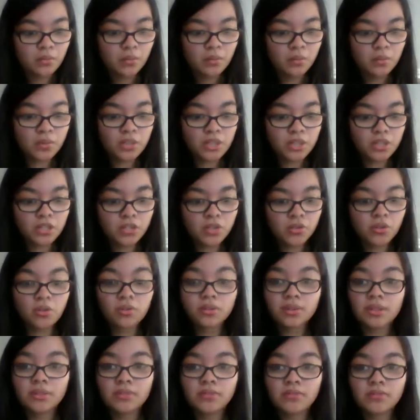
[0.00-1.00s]
which
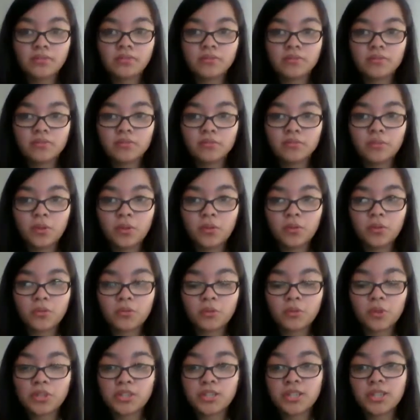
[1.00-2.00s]
only
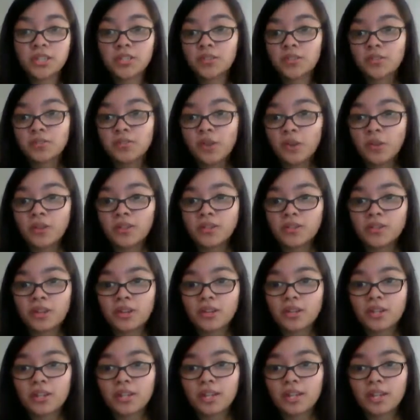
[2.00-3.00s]
forces us to focus
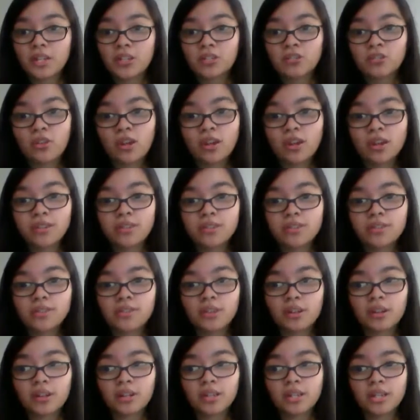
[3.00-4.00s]
on it and draws
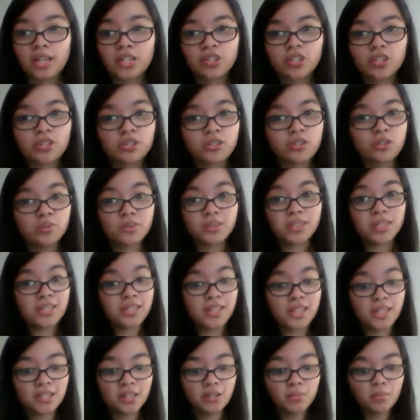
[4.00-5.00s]
our attention to its
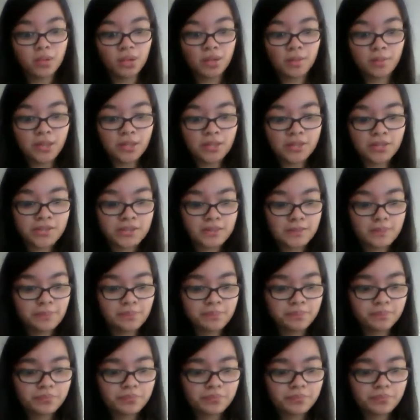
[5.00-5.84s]
intended purpose.